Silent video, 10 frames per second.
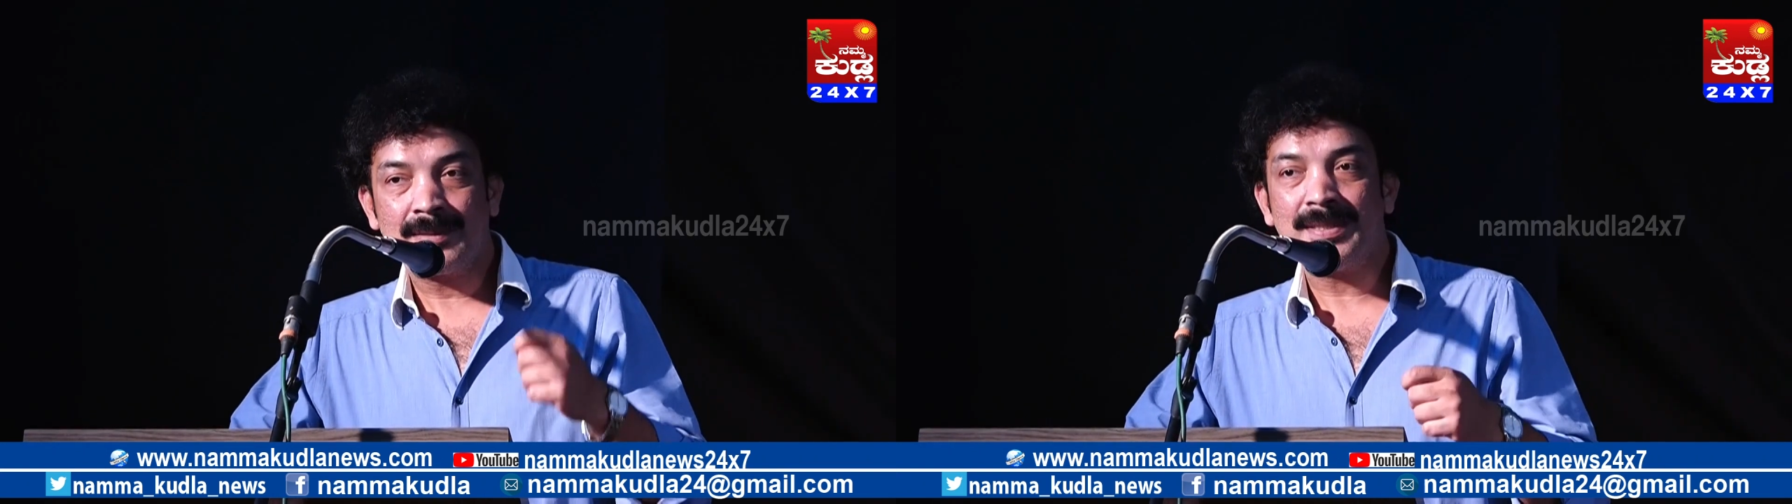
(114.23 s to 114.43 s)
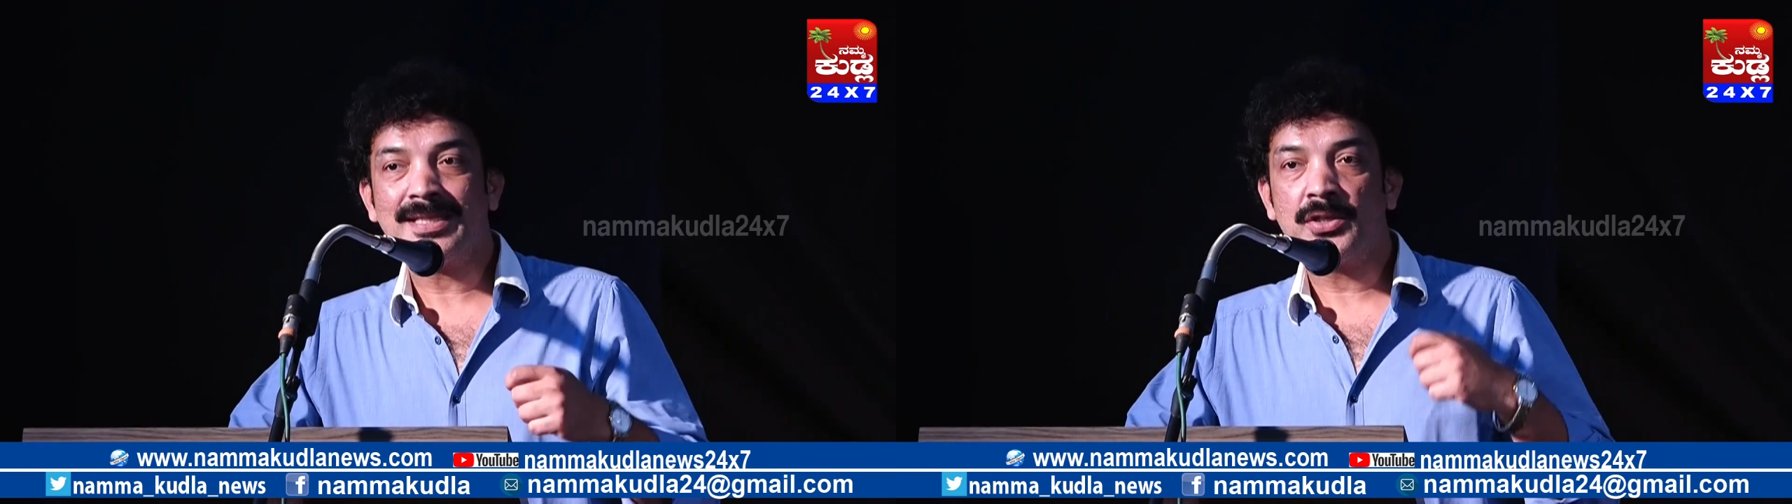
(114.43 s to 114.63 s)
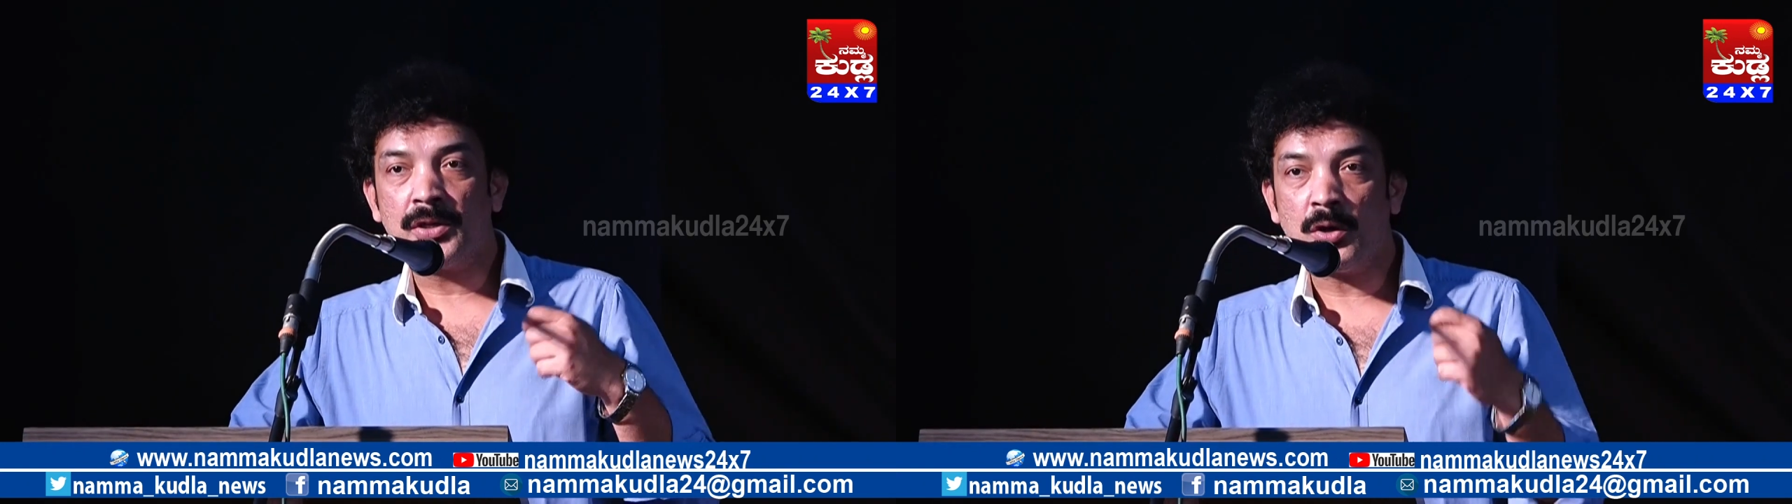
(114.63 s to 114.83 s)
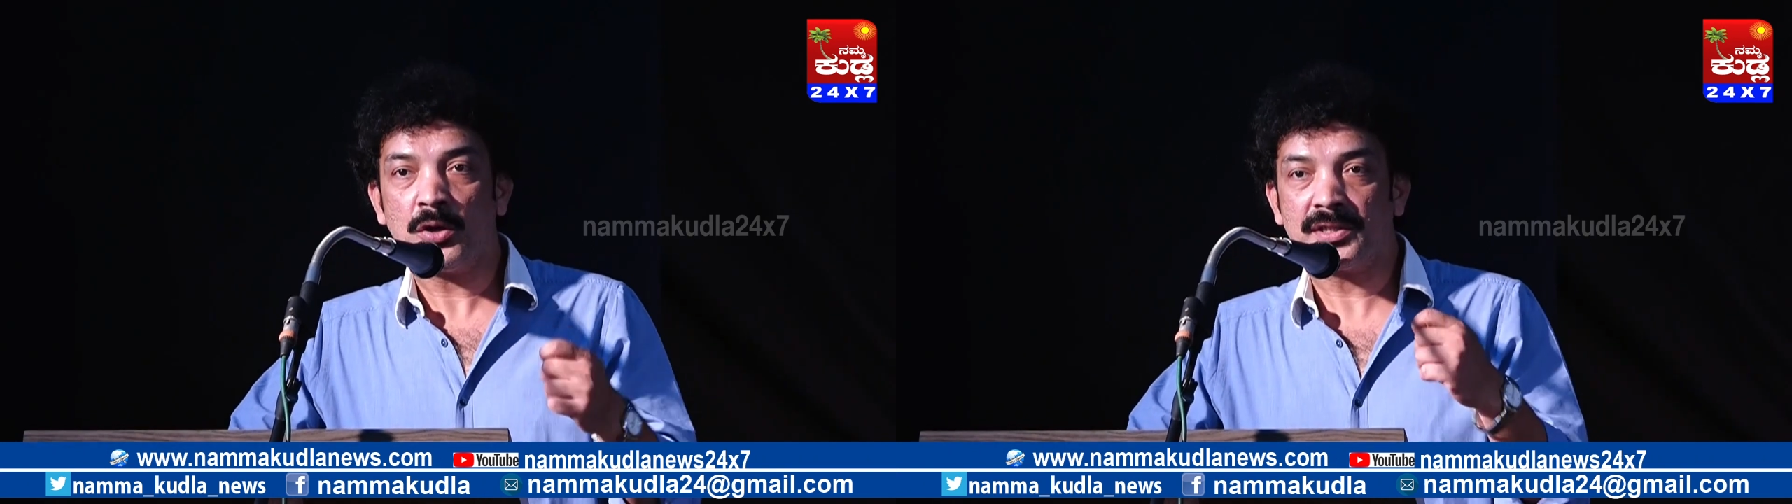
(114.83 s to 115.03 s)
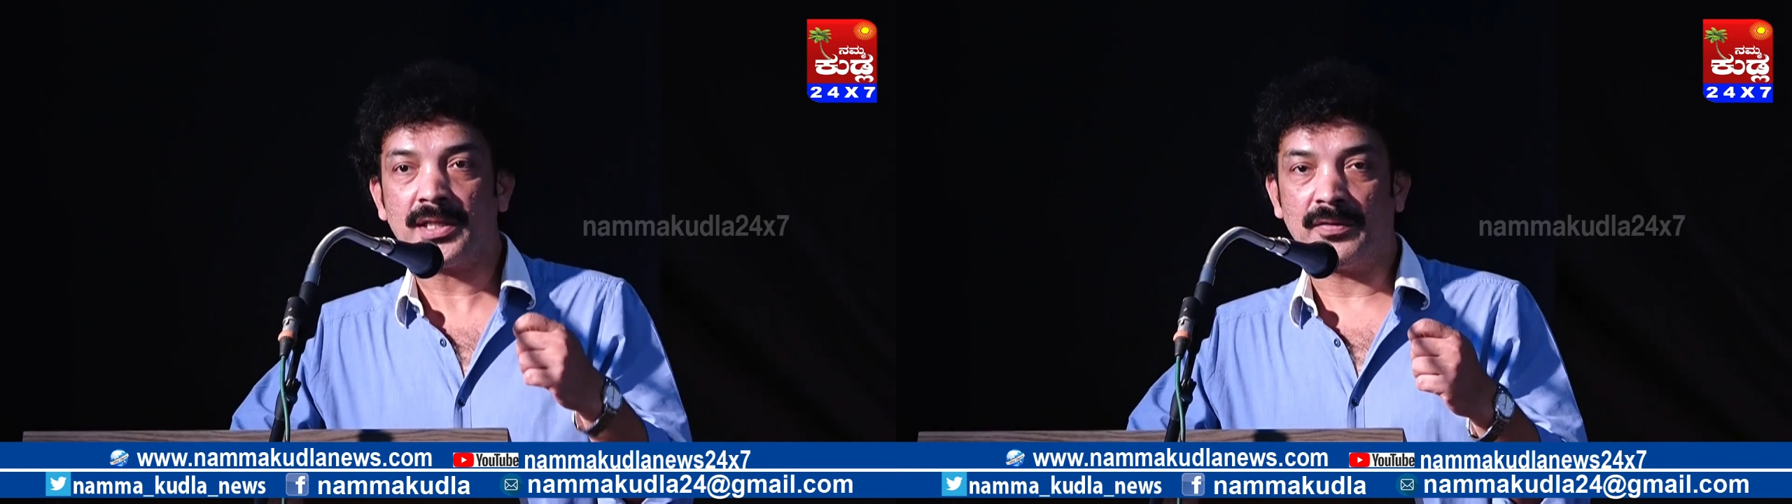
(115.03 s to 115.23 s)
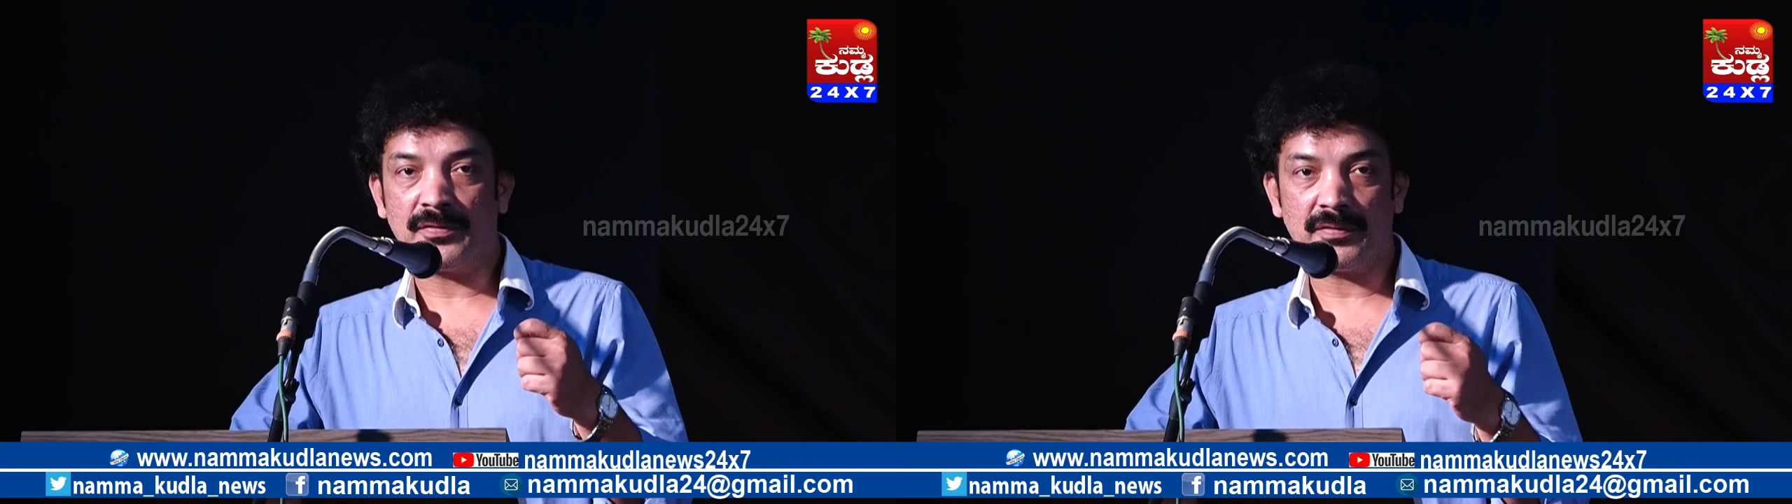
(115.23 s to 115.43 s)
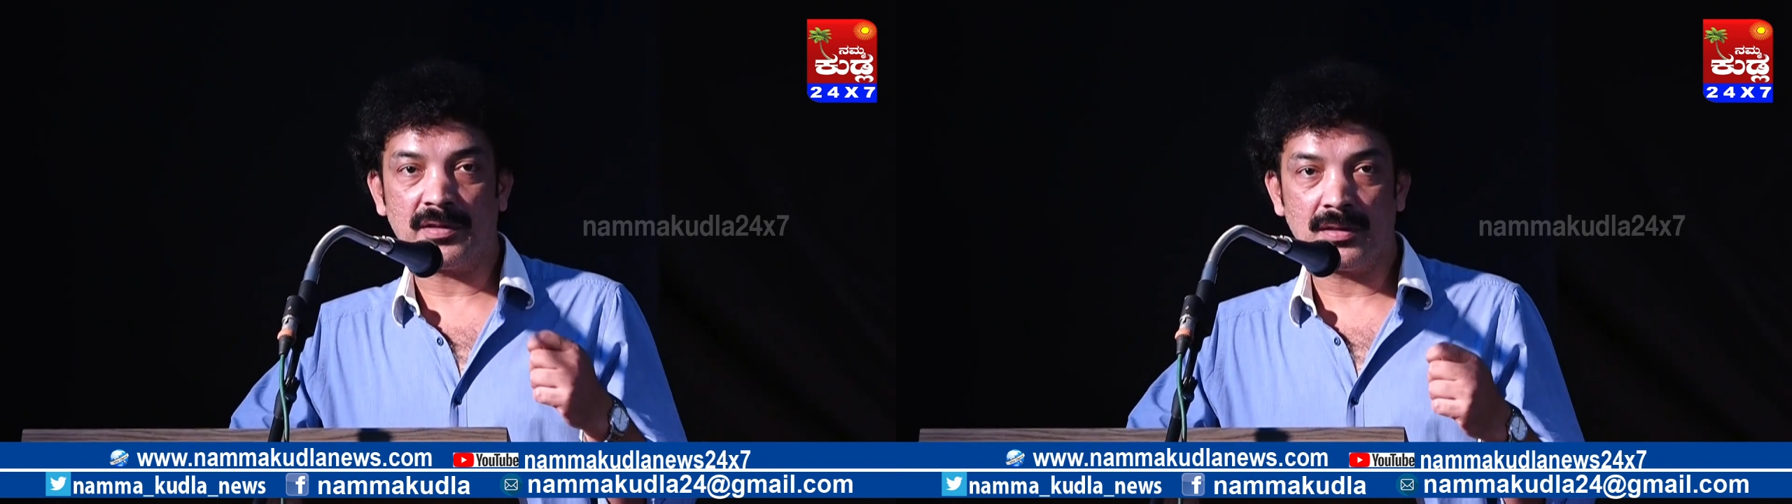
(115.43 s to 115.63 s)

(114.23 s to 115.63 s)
express yourself.